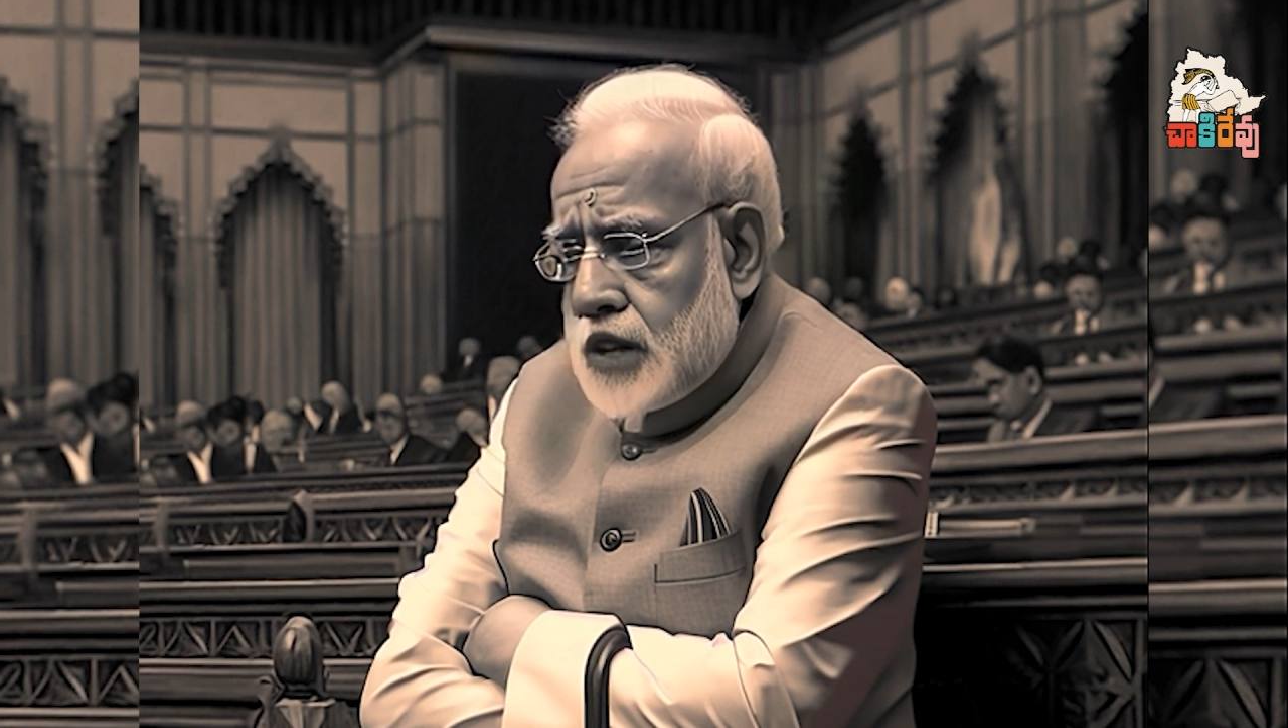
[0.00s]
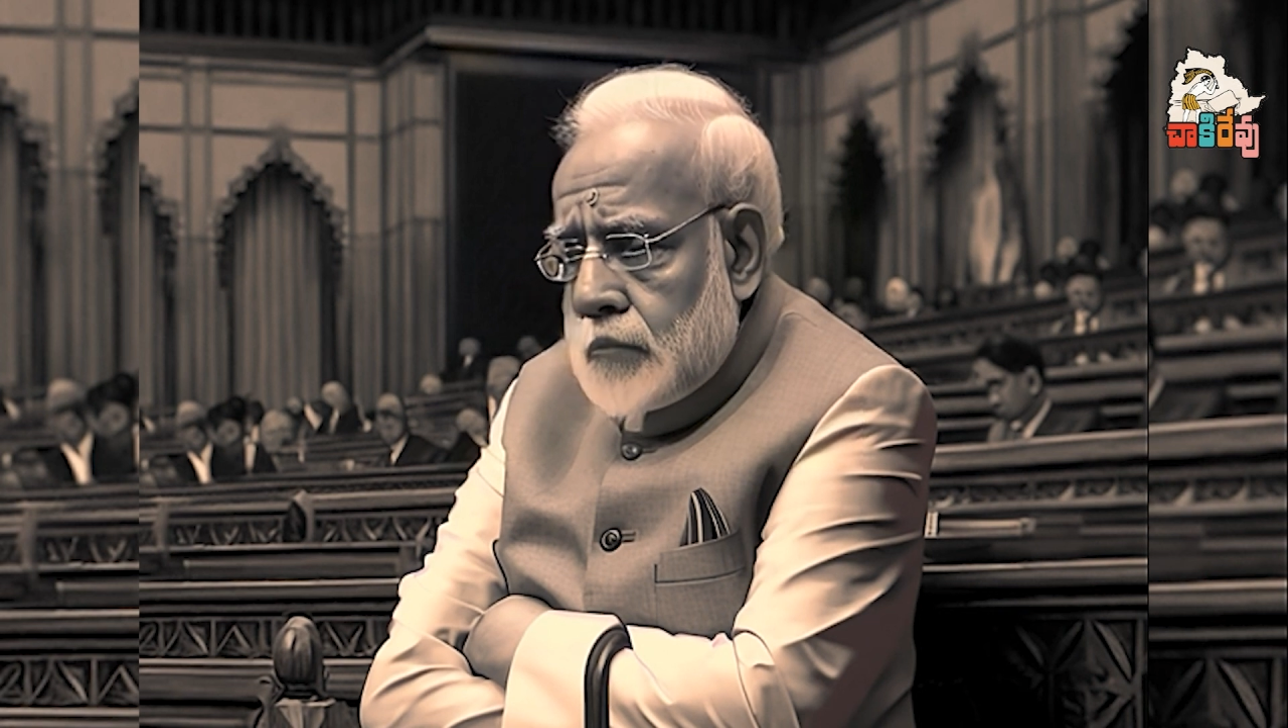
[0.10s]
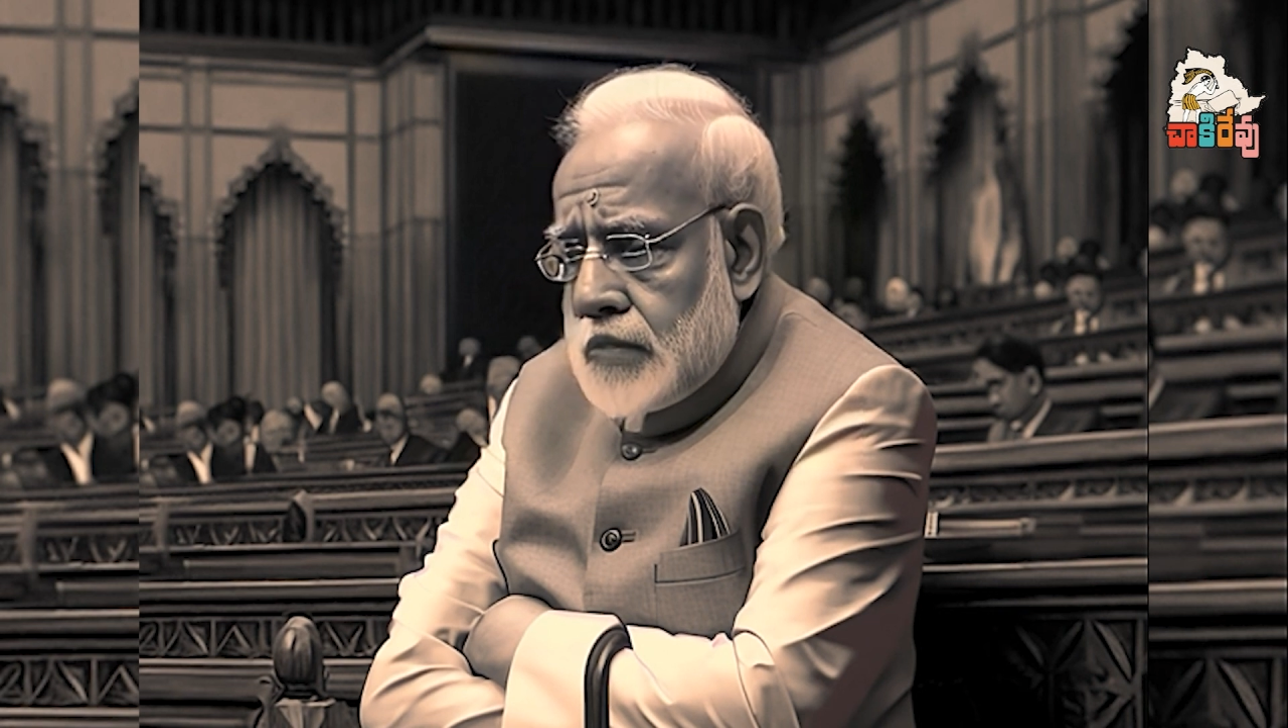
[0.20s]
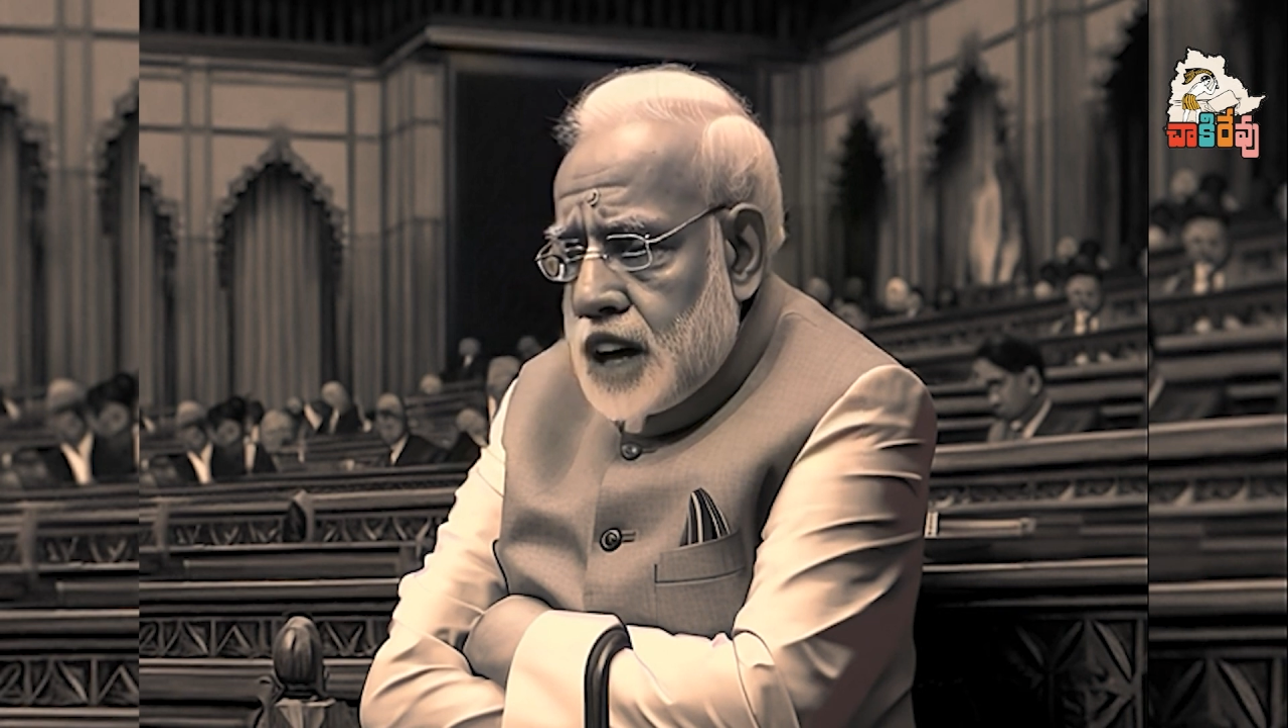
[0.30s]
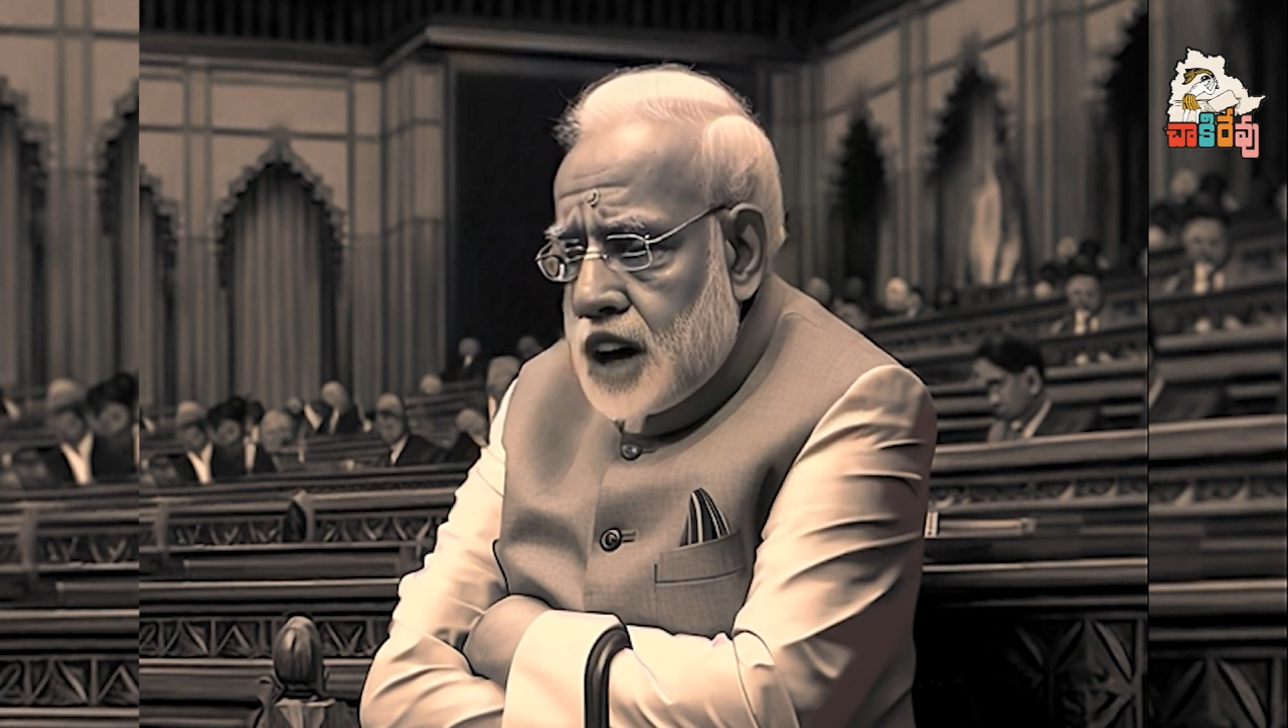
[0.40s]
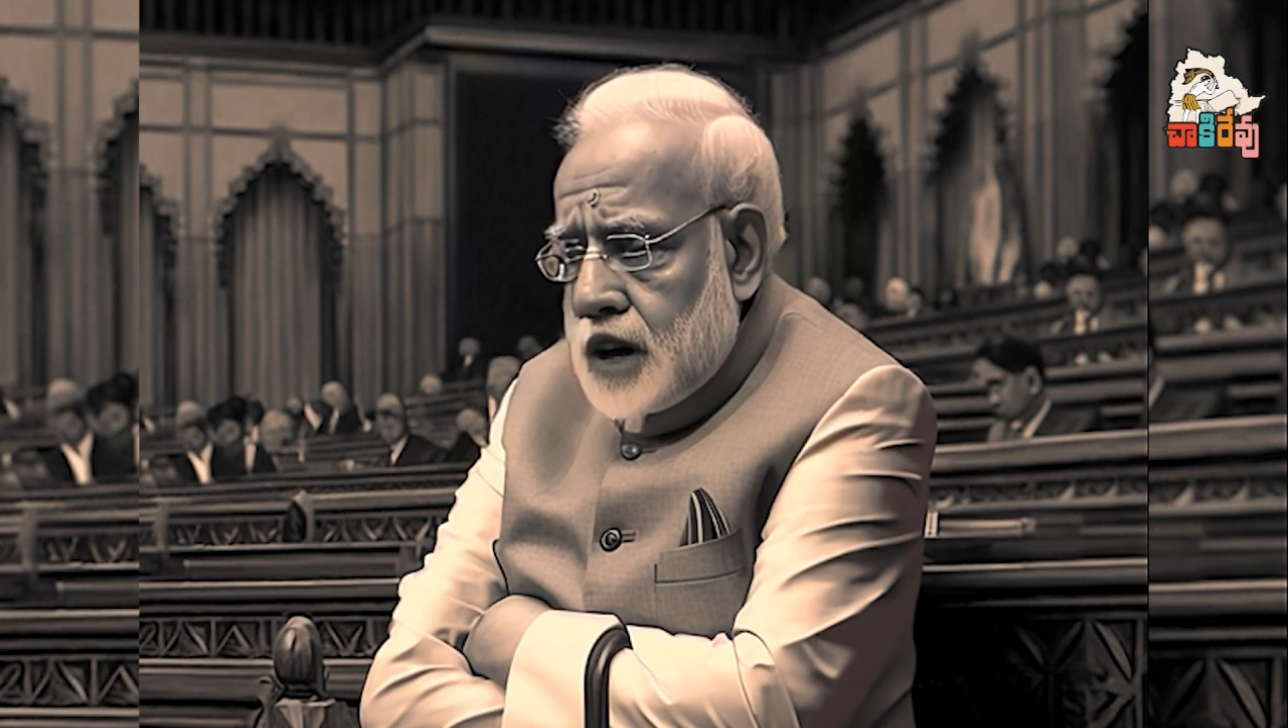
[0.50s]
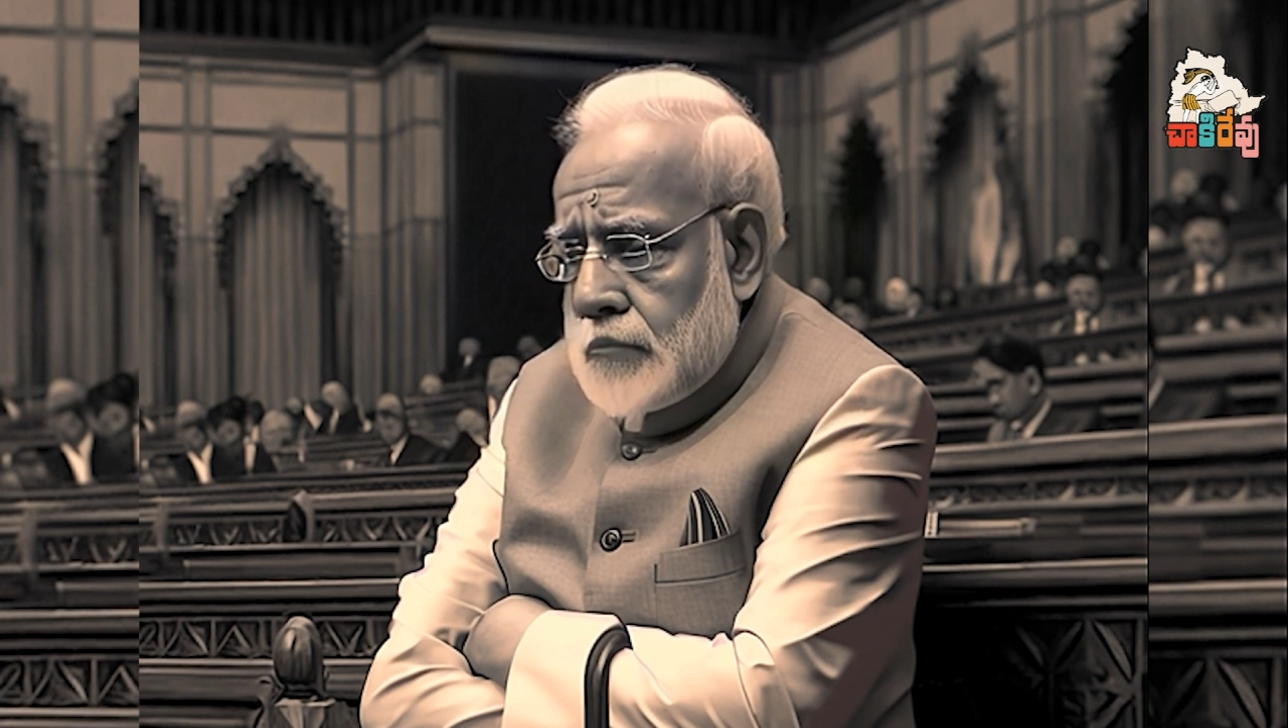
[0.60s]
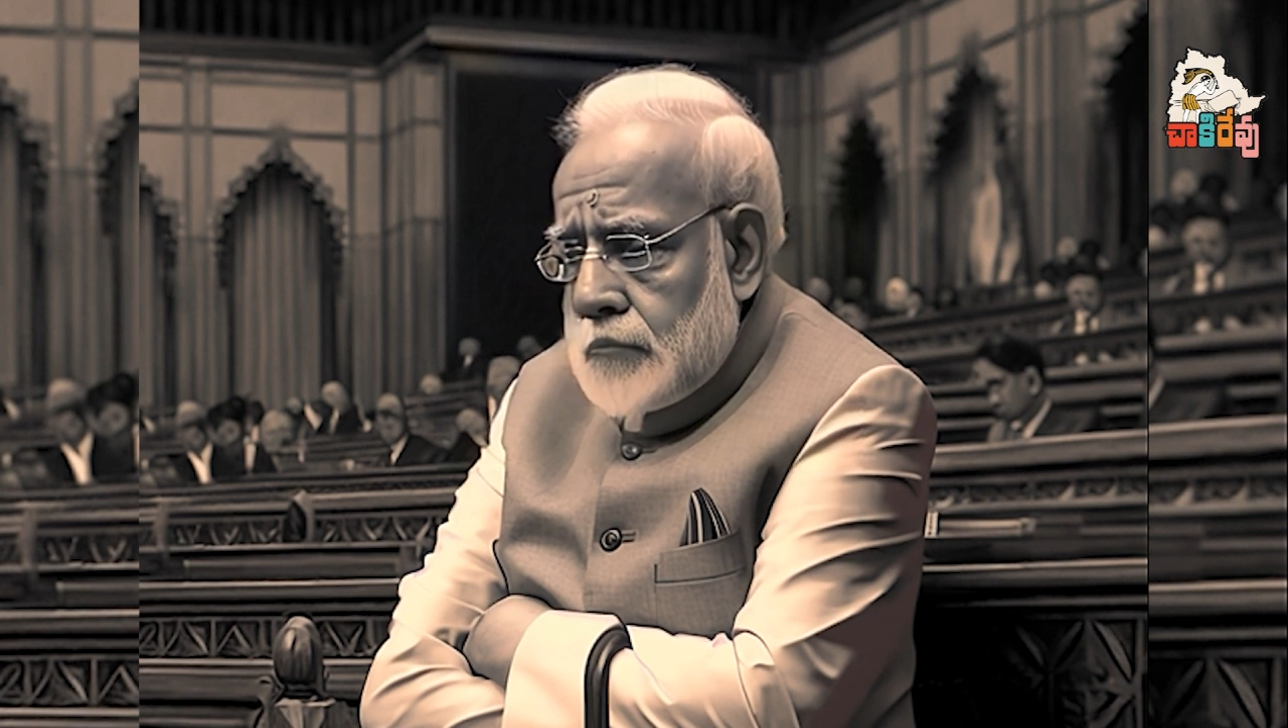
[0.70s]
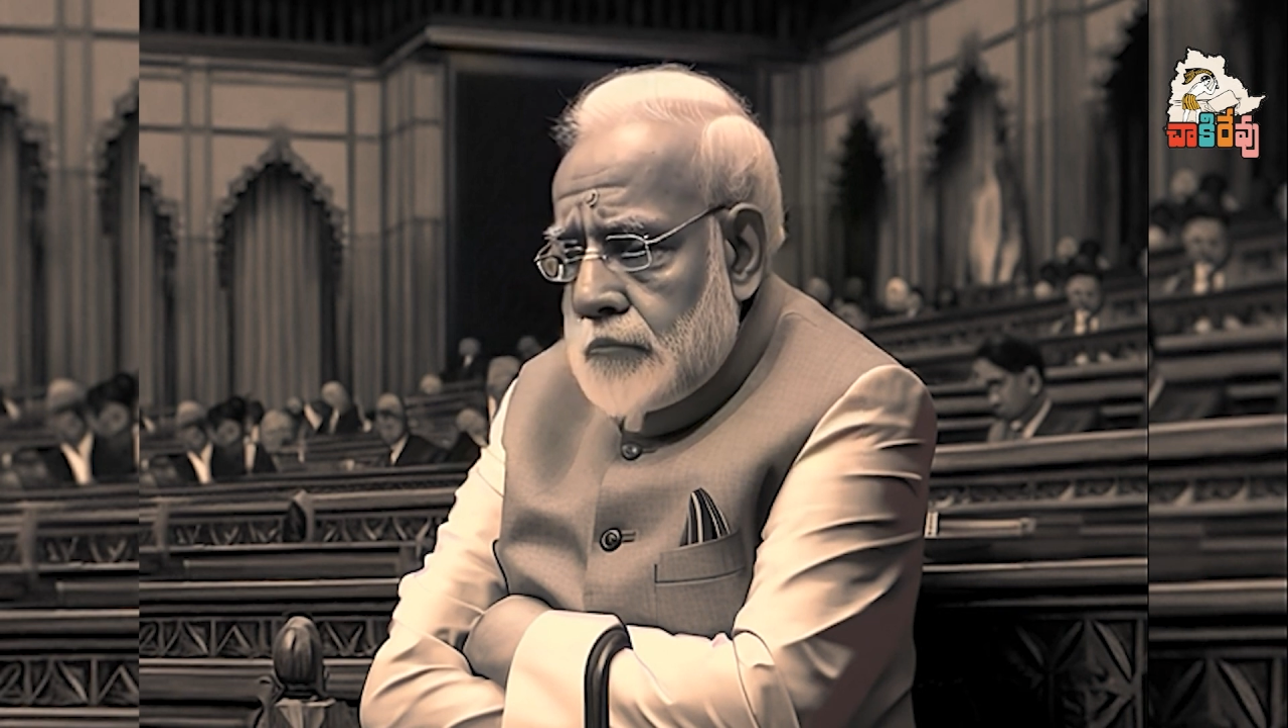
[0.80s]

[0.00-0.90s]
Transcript: here and there?